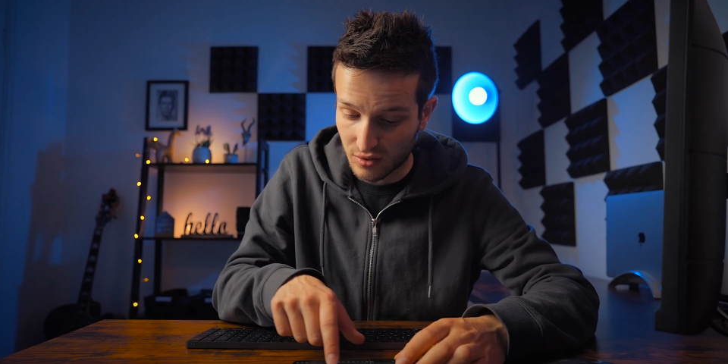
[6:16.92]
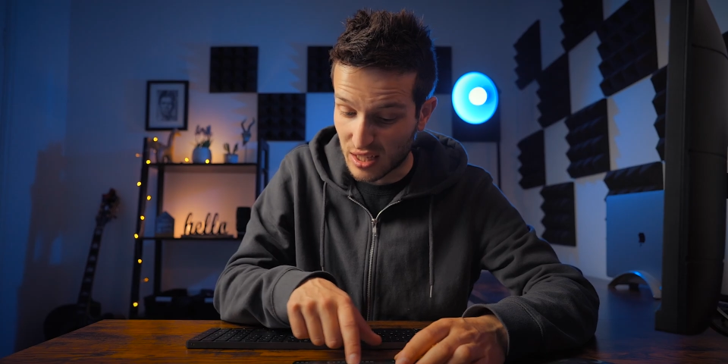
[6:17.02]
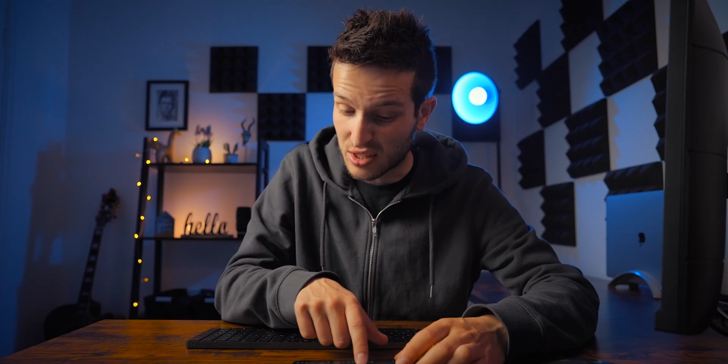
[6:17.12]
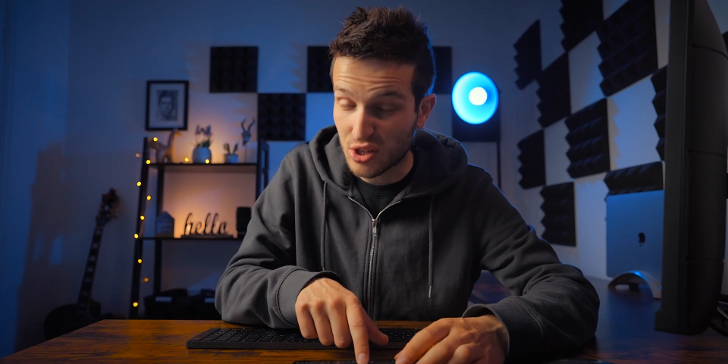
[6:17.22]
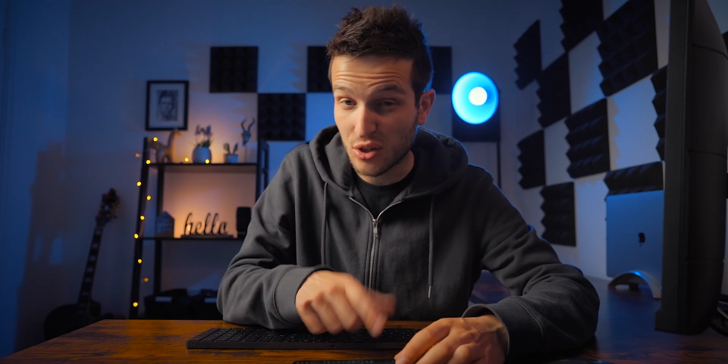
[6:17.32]

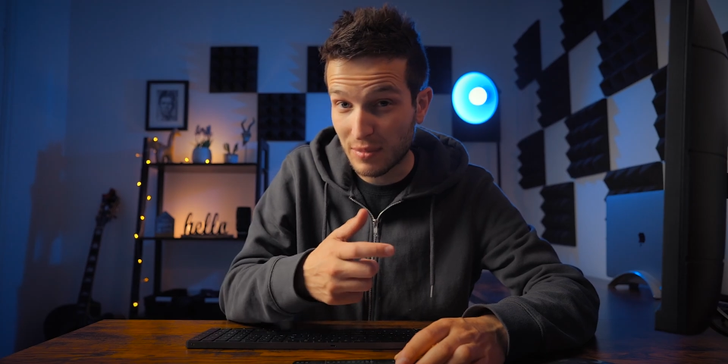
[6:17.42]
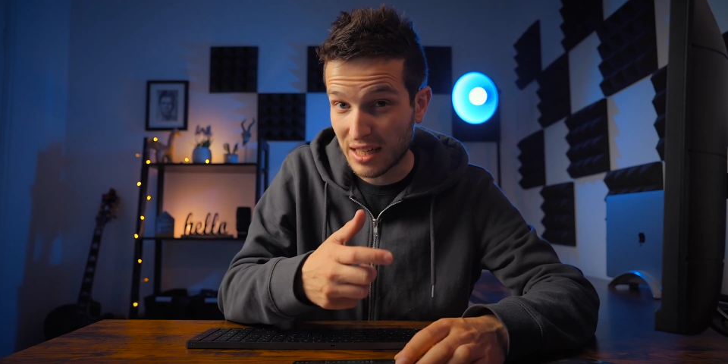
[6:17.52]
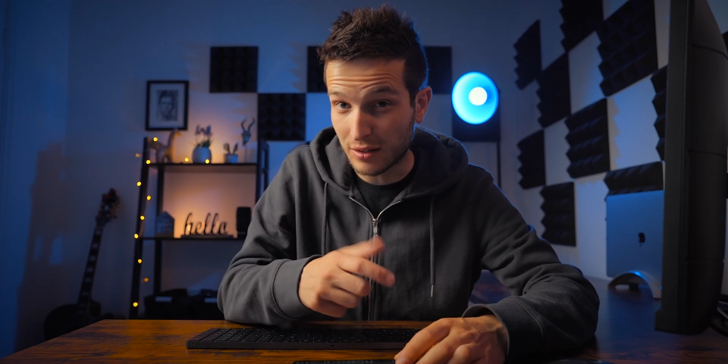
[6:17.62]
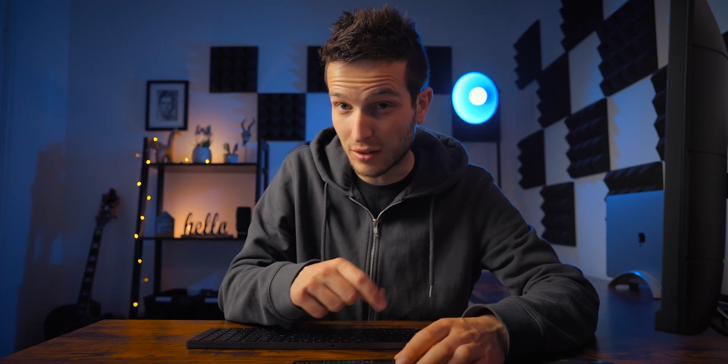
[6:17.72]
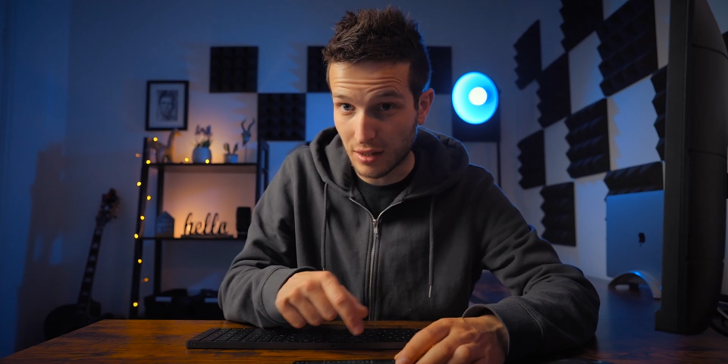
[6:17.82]
only a two
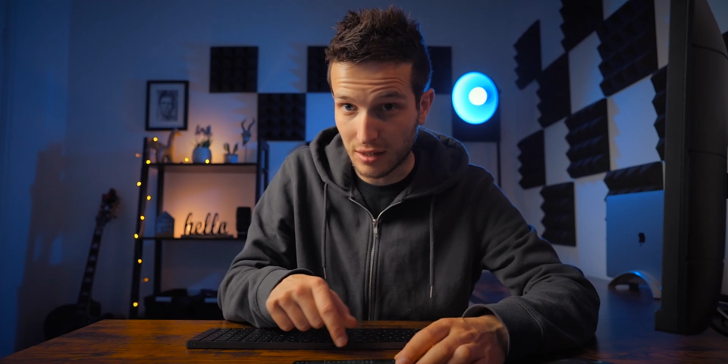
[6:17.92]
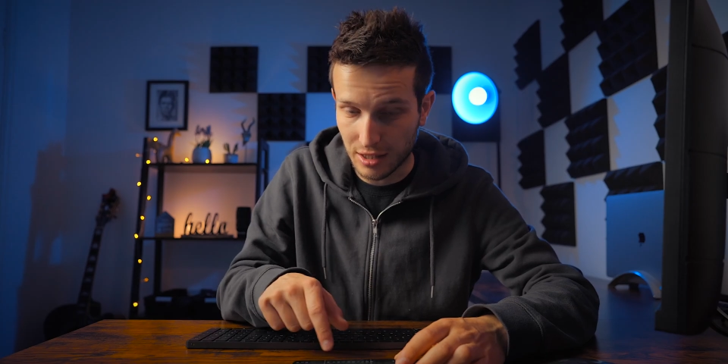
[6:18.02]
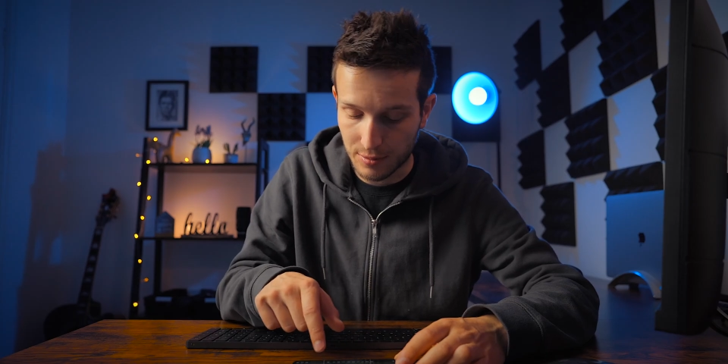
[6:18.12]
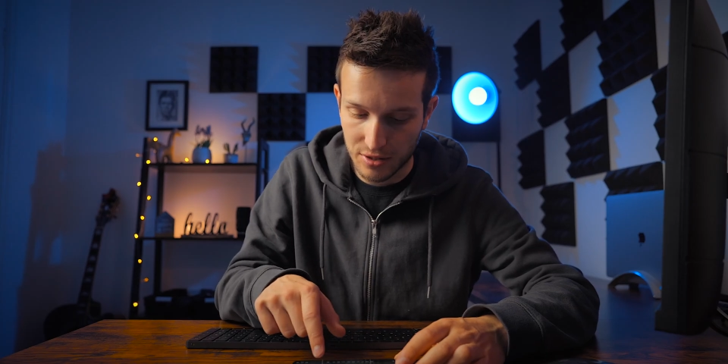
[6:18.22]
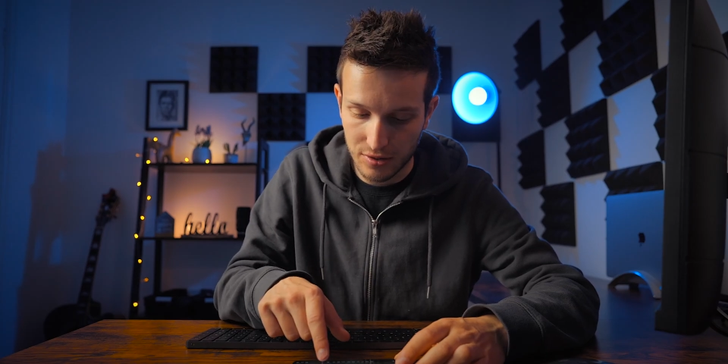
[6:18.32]
minute long
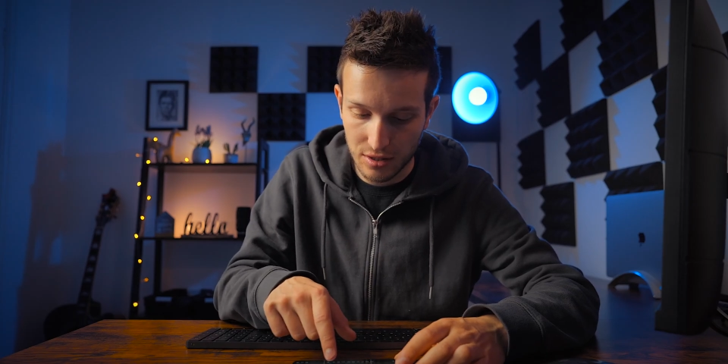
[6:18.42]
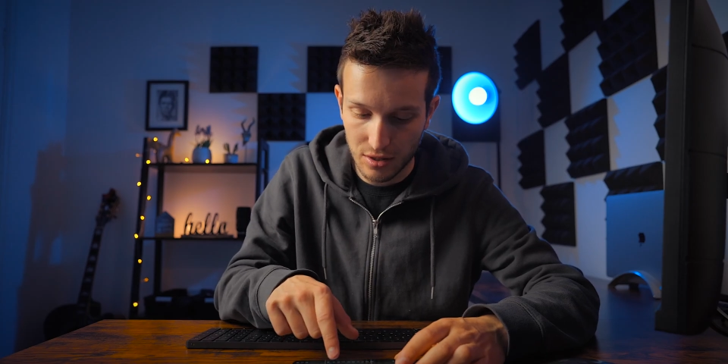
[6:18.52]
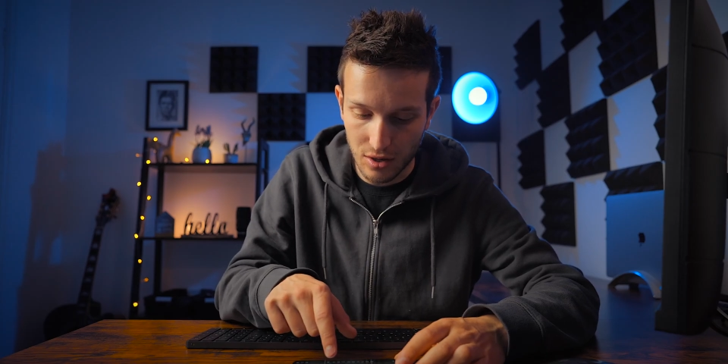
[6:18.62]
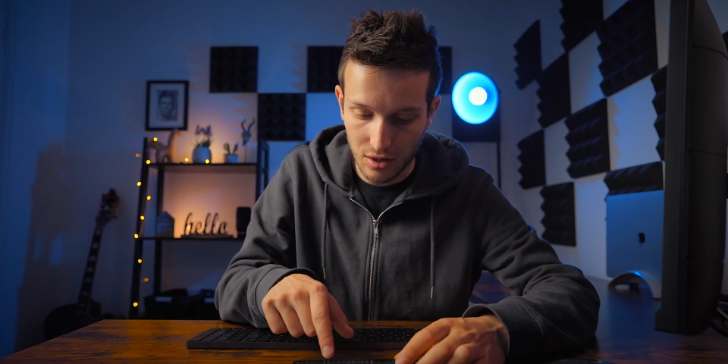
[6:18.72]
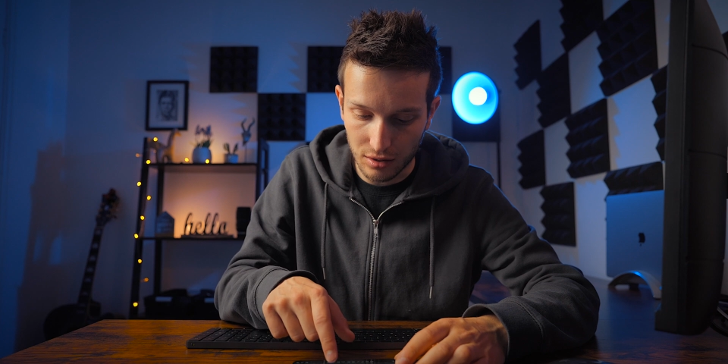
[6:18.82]
clip, so it's
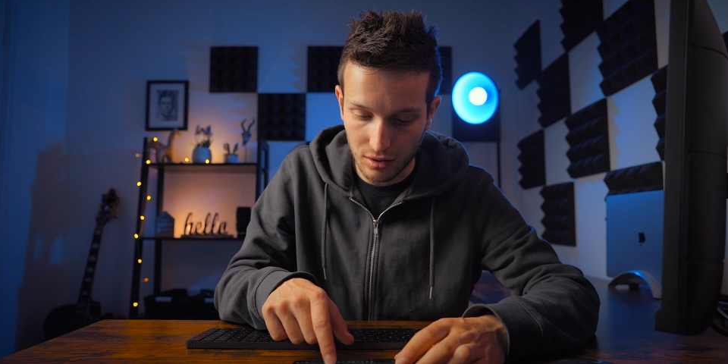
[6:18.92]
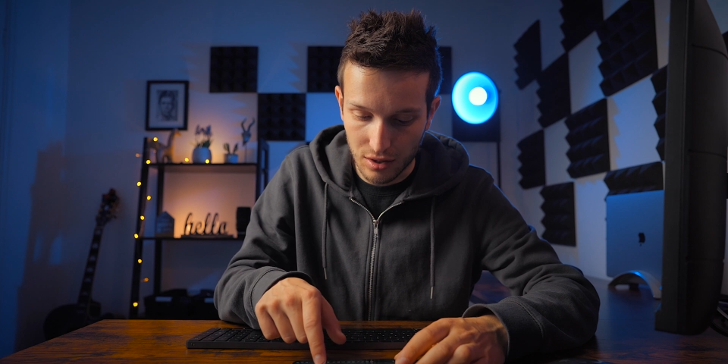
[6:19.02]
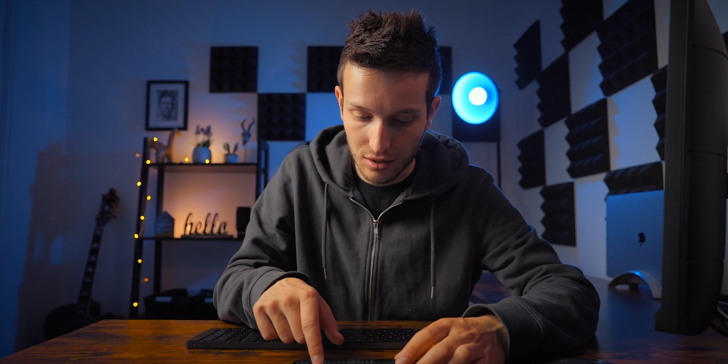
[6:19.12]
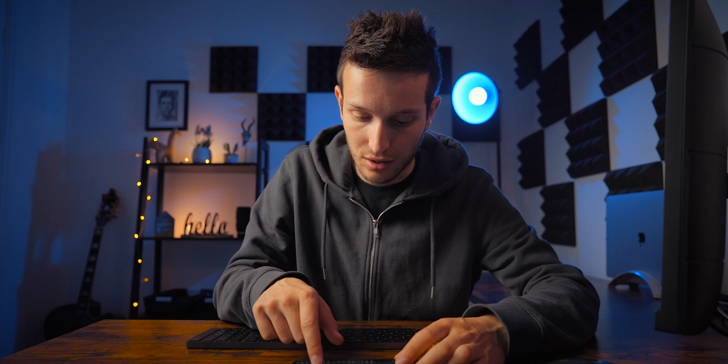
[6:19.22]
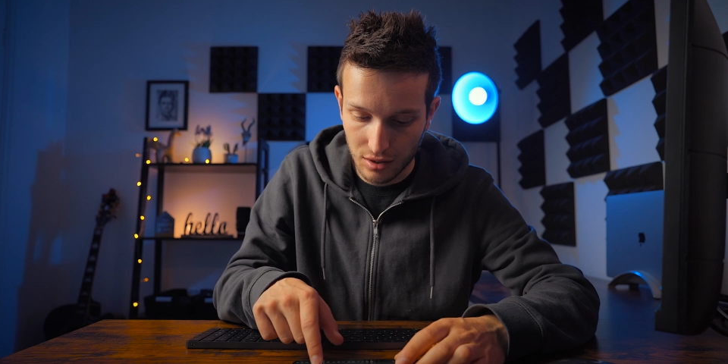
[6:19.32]
not
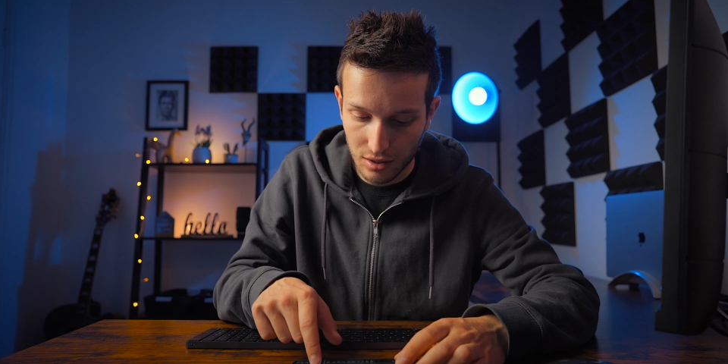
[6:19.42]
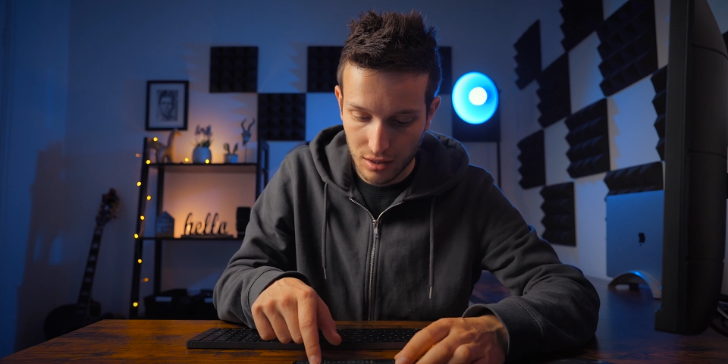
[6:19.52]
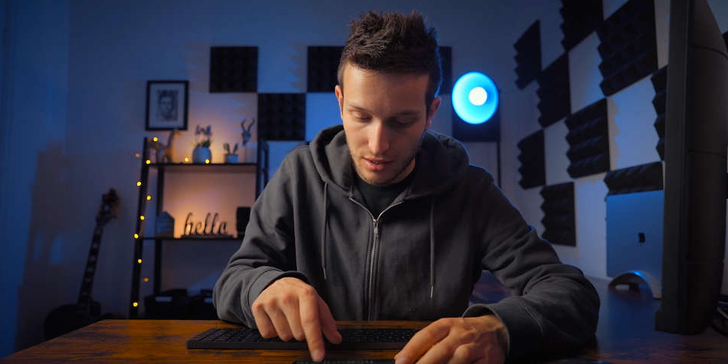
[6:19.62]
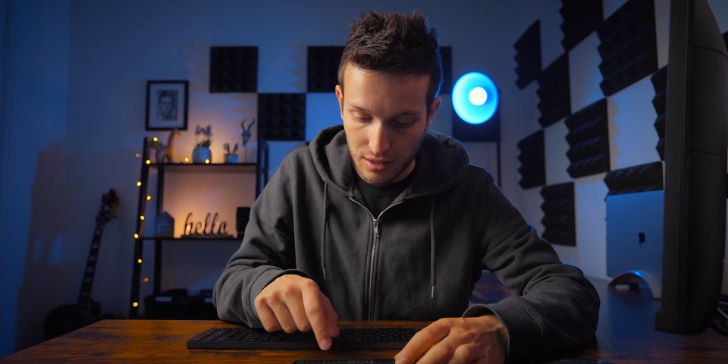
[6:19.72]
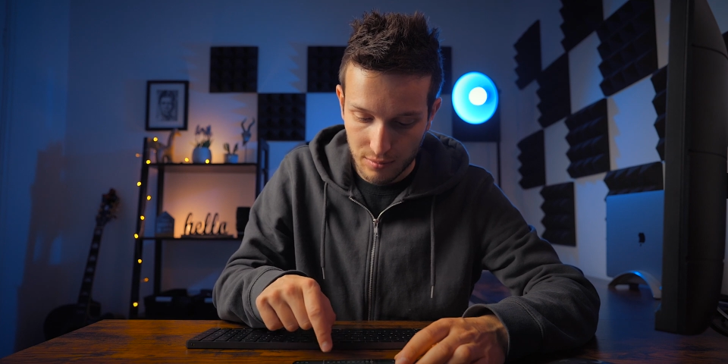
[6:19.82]
long,
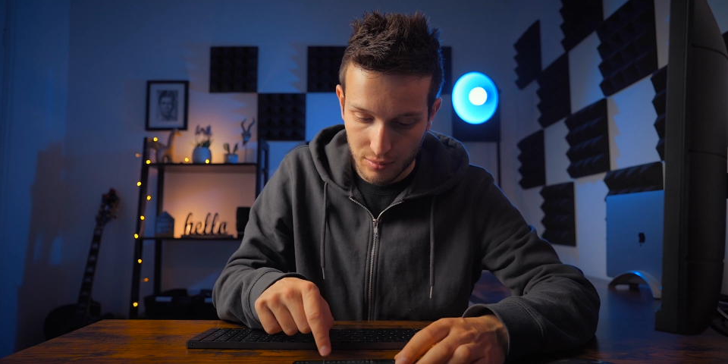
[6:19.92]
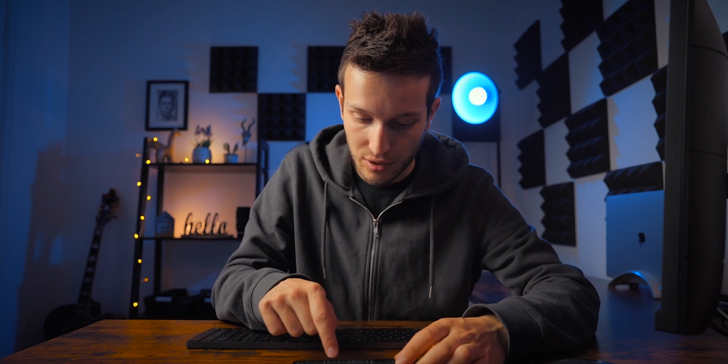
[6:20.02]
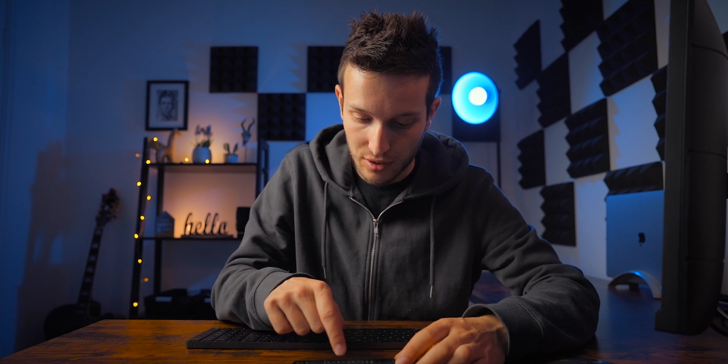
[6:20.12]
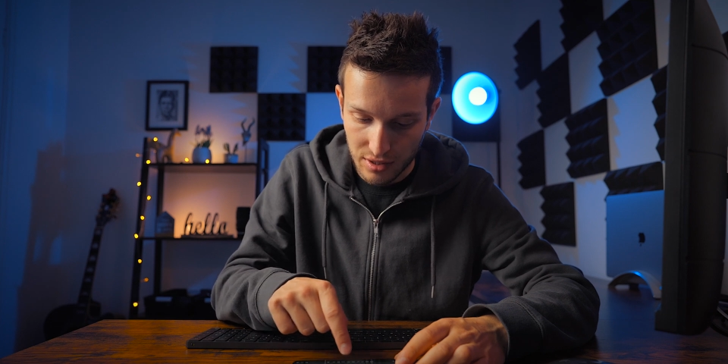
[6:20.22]
but